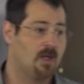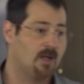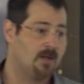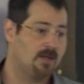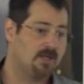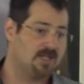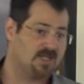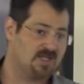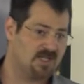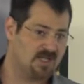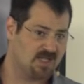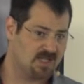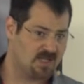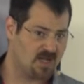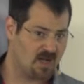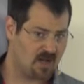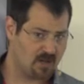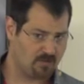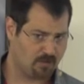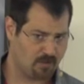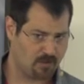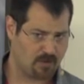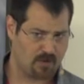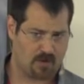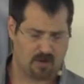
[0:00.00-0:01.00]
This is
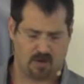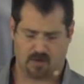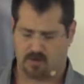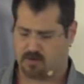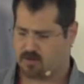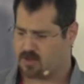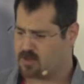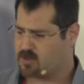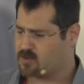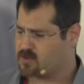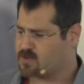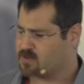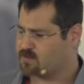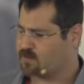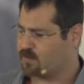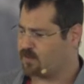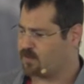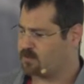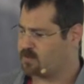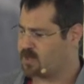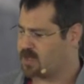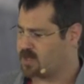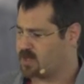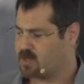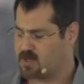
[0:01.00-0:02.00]
not particularly useful
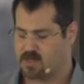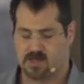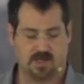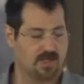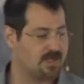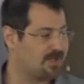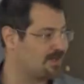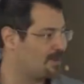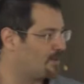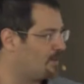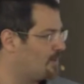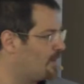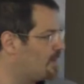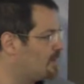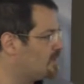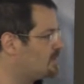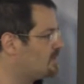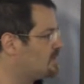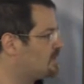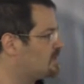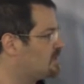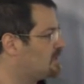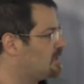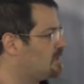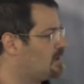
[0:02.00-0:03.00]
because the
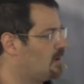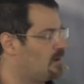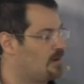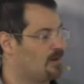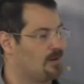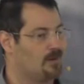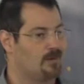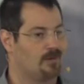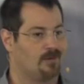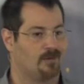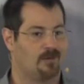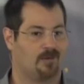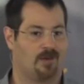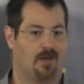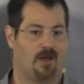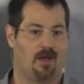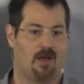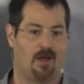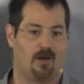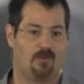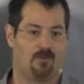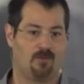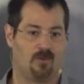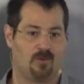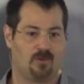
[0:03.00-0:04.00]
latency here
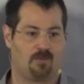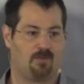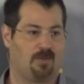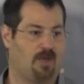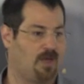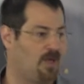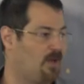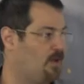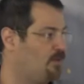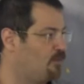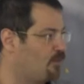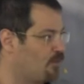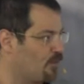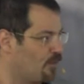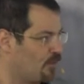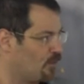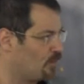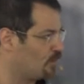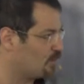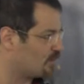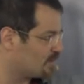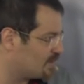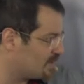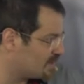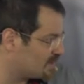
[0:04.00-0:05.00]
would be, for
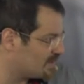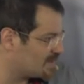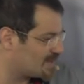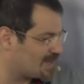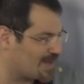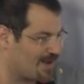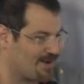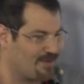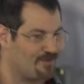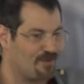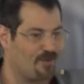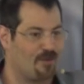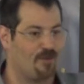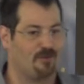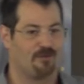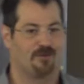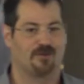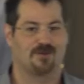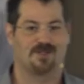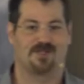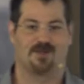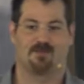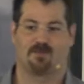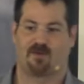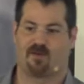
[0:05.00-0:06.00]
this kind of
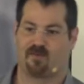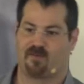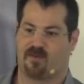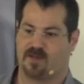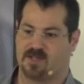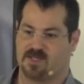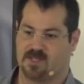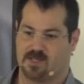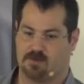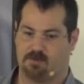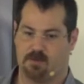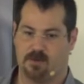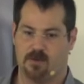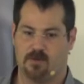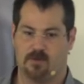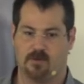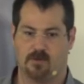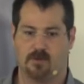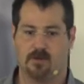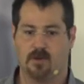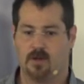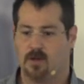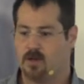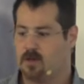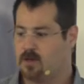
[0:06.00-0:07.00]
oversimplified
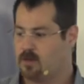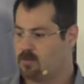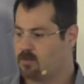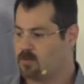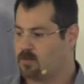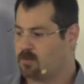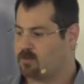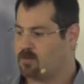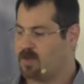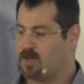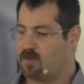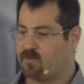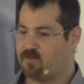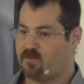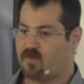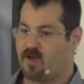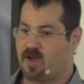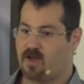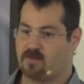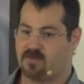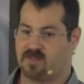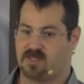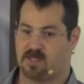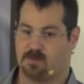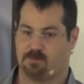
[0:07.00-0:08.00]
CPU, would be
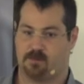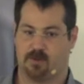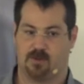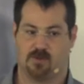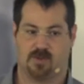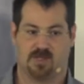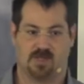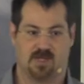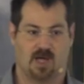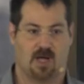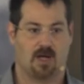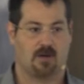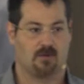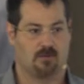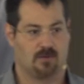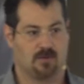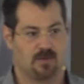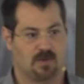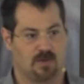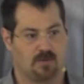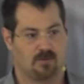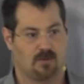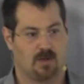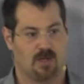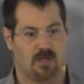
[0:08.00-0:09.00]
5 CPU
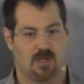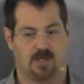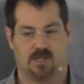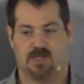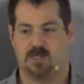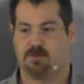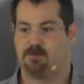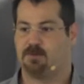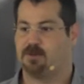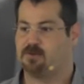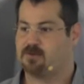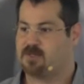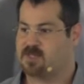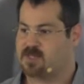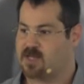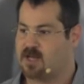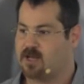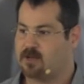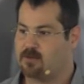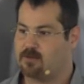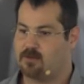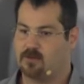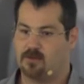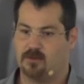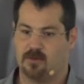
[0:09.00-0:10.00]
cycles, right? A CPU
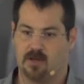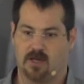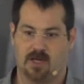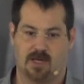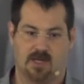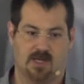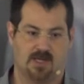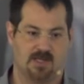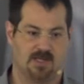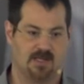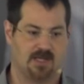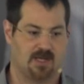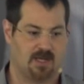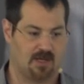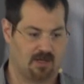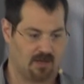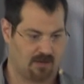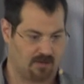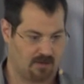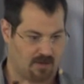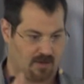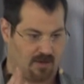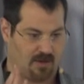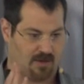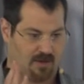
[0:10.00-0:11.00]
cycle is
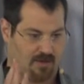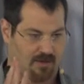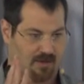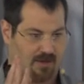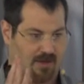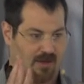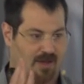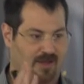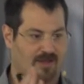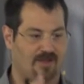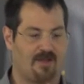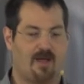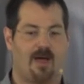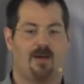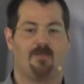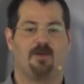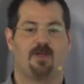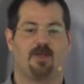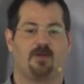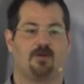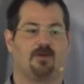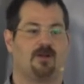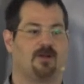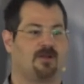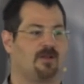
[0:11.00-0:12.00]
the
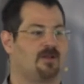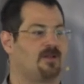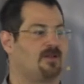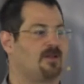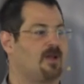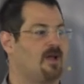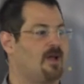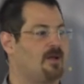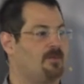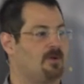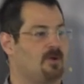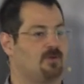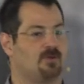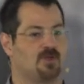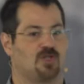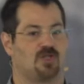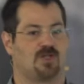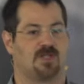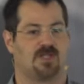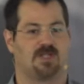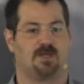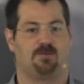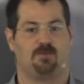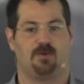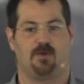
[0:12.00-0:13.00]
atomic unit in time in which the
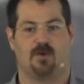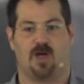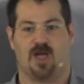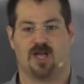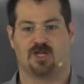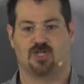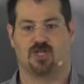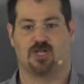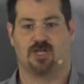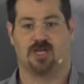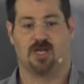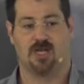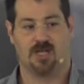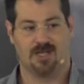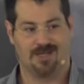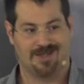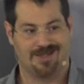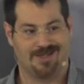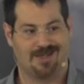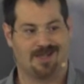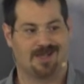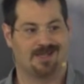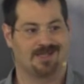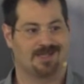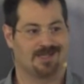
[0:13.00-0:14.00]
CPU actually
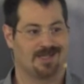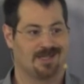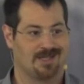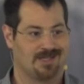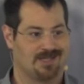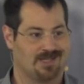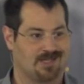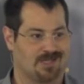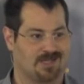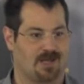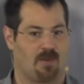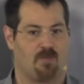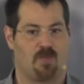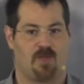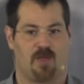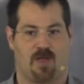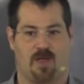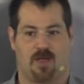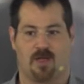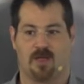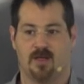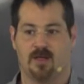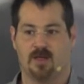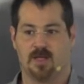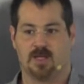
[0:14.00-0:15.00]
does something.
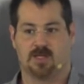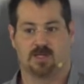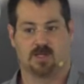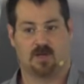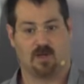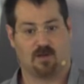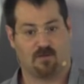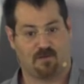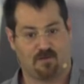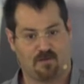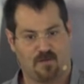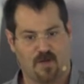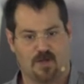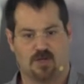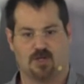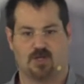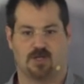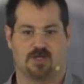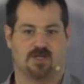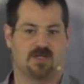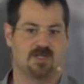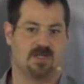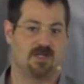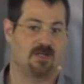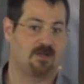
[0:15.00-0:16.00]
So it
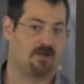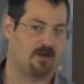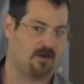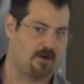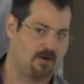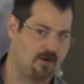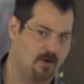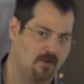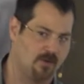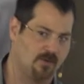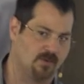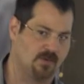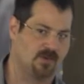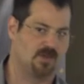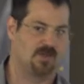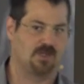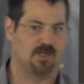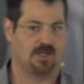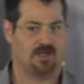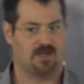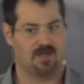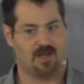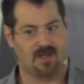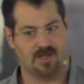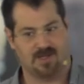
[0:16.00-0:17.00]
fetches, it decodes,
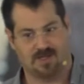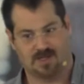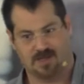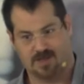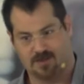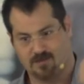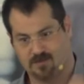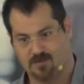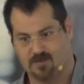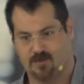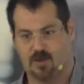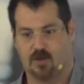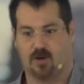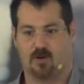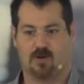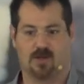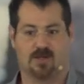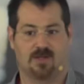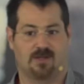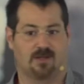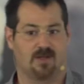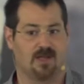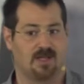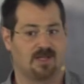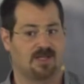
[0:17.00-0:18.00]
it does
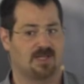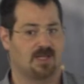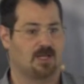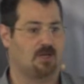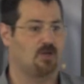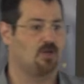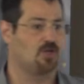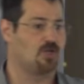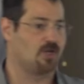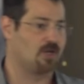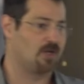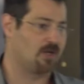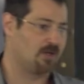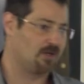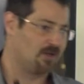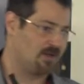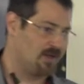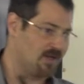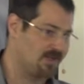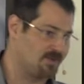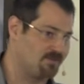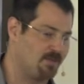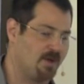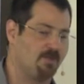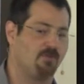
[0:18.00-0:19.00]
execution, it
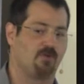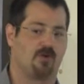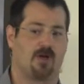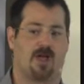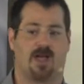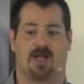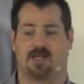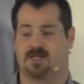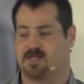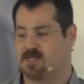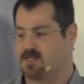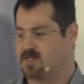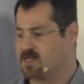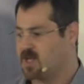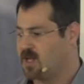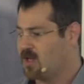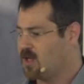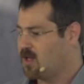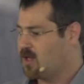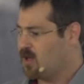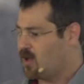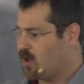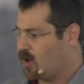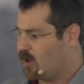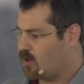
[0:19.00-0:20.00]
does memory access.
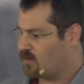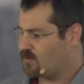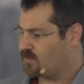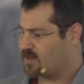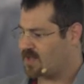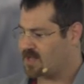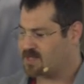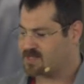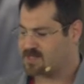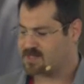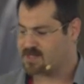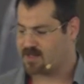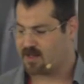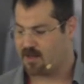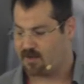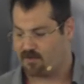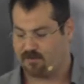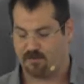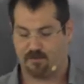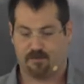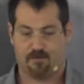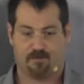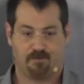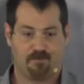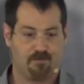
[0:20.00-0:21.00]
All of that
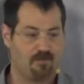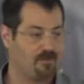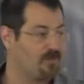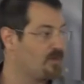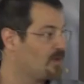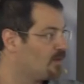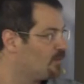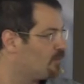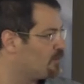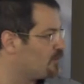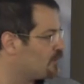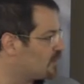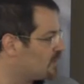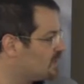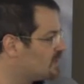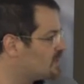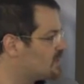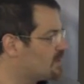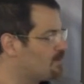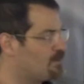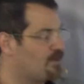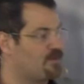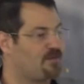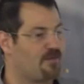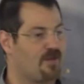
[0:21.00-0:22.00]
stuff, for this
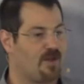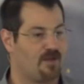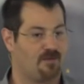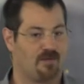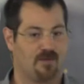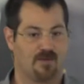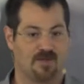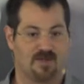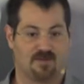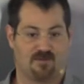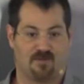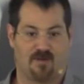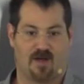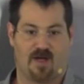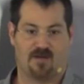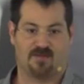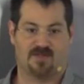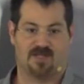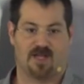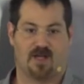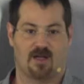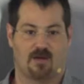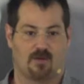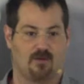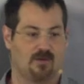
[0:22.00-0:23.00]
simplified view, is 5
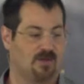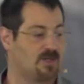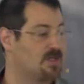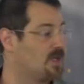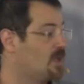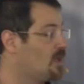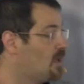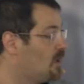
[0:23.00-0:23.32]
cycles.